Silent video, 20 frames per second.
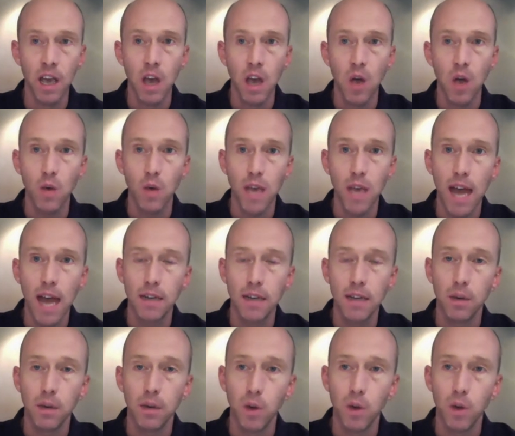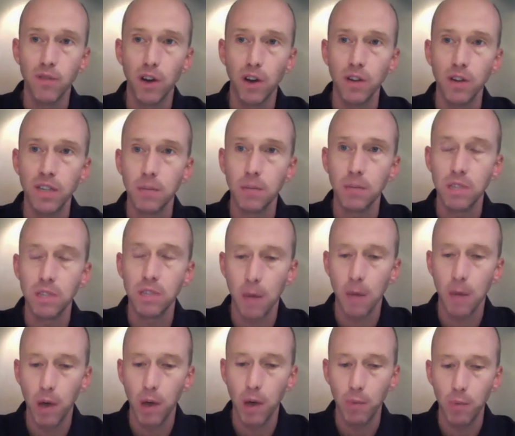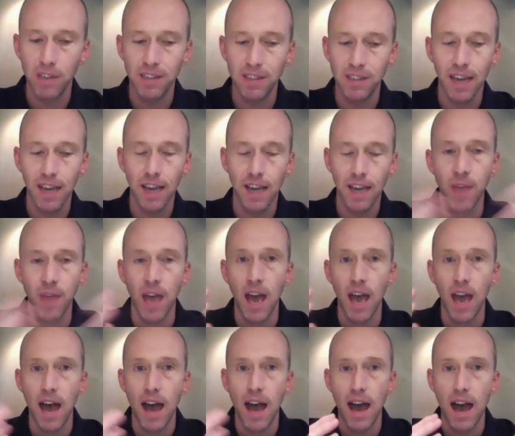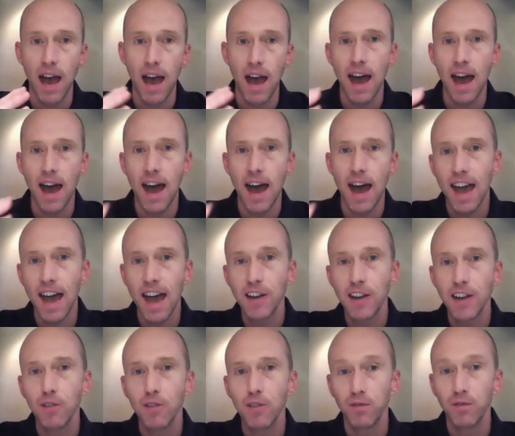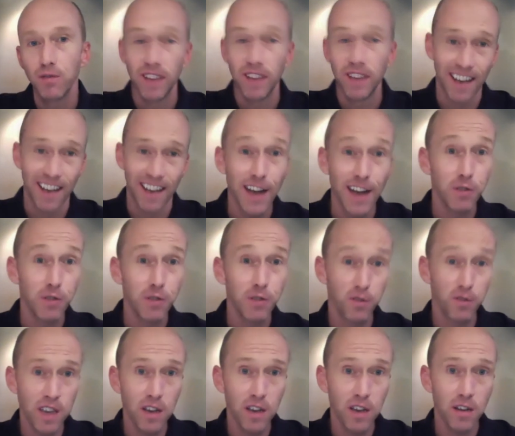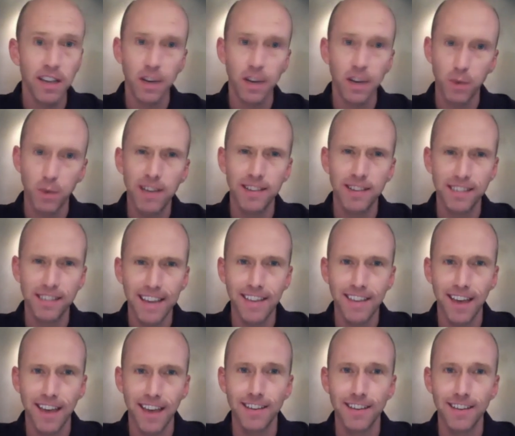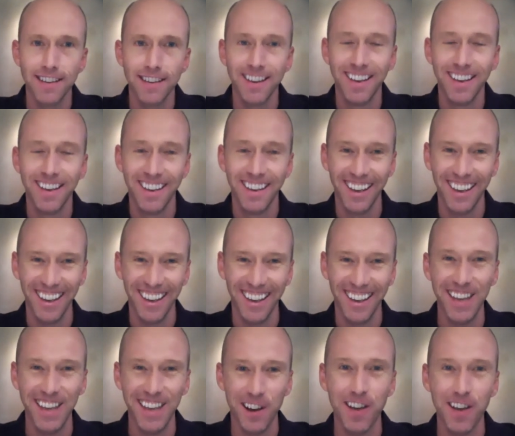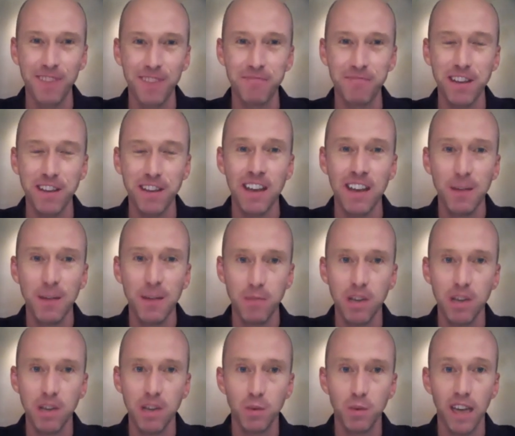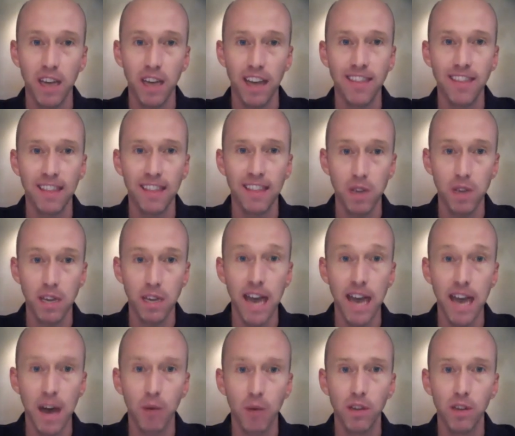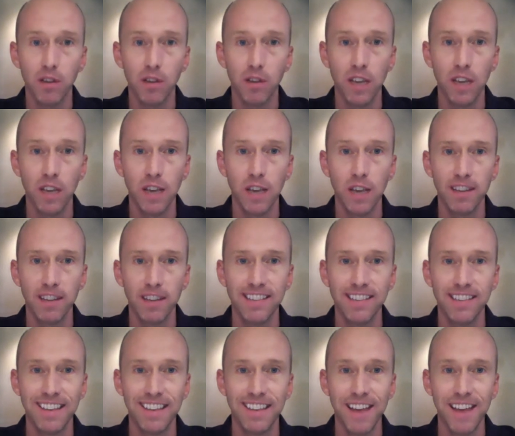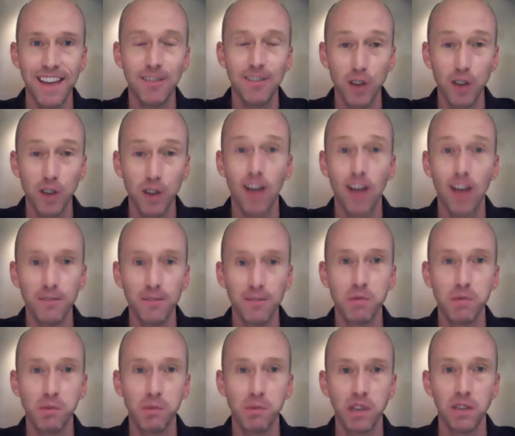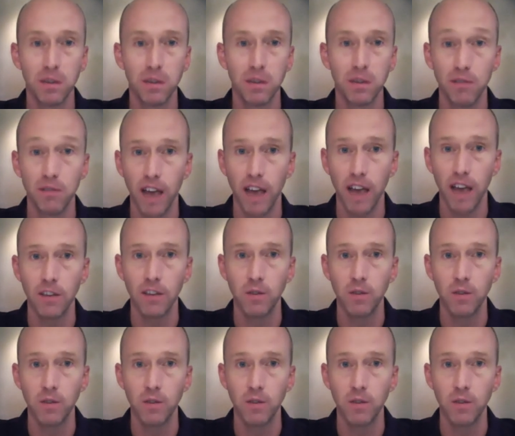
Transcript: We had one of our team step up and say, I don't feel, and we can say that in our company because we get what they're saying when they say that. They're talking from a place of their values.